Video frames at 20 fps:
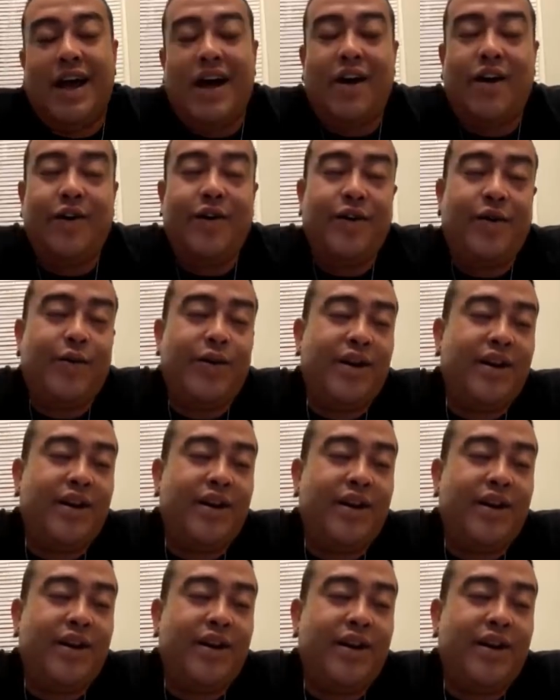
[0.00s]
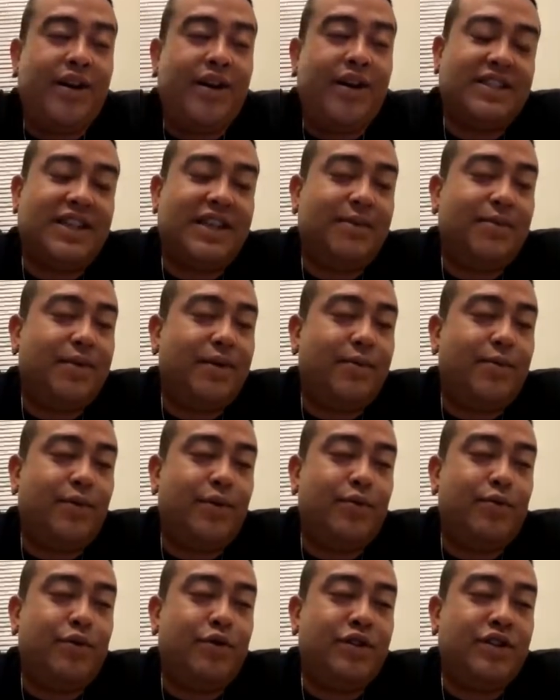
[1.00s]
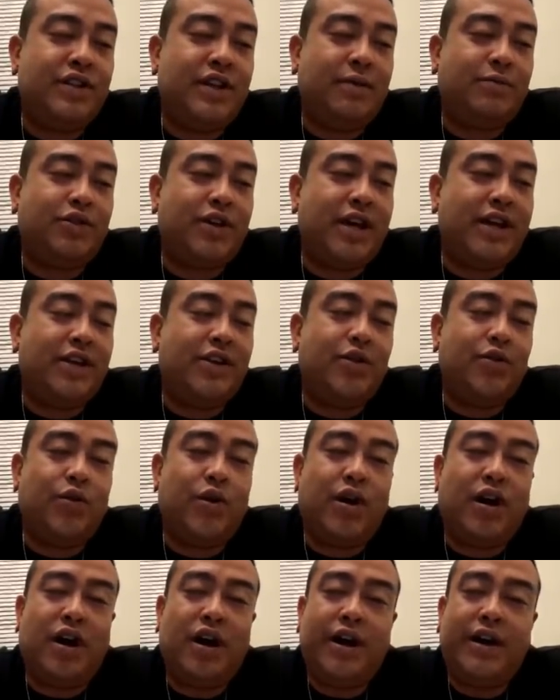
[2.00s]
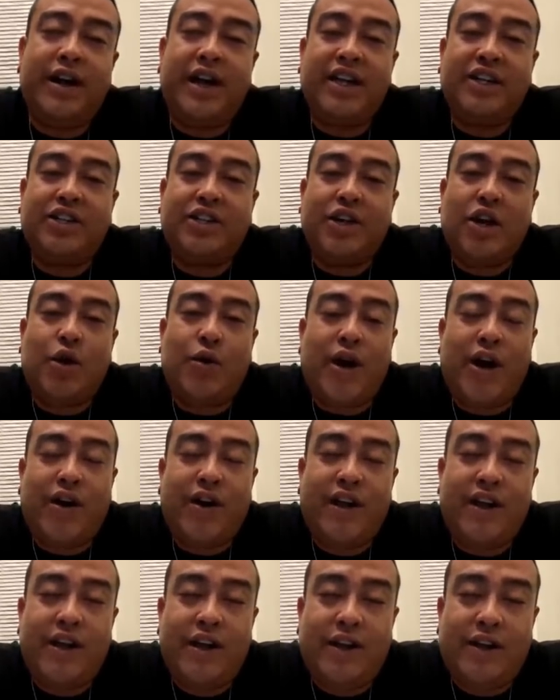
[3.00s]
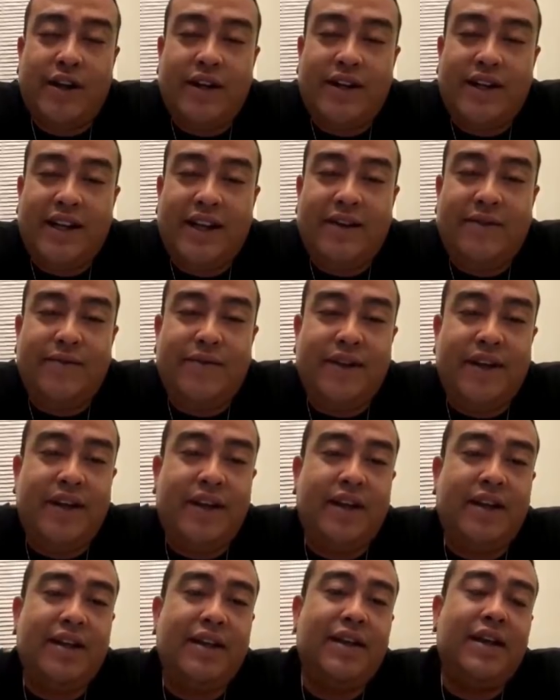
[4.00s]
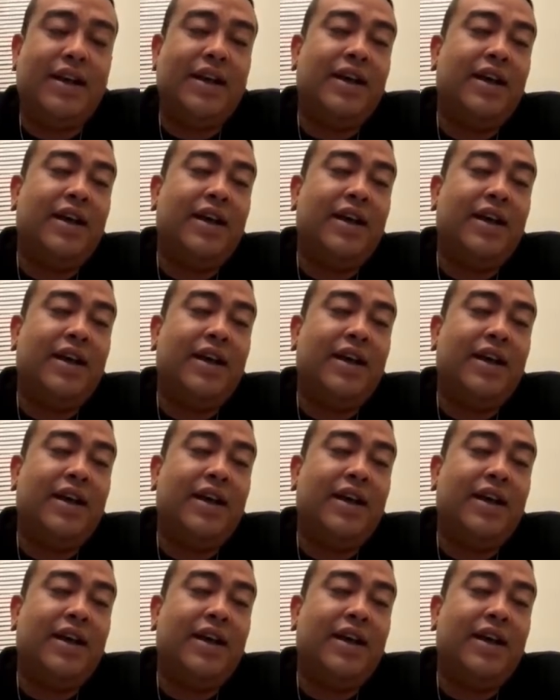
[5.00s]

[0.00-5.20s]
I don't know what it is, but just keep on music. I'm trying to do a nice show out here in the DMV.